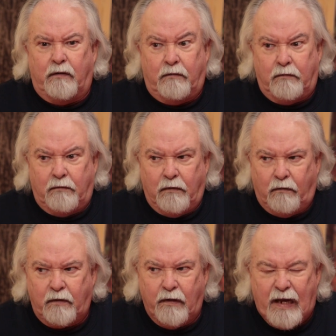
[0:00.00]

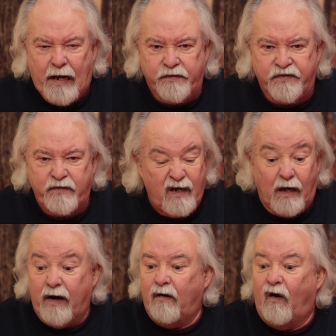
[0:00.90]
You can't see it. And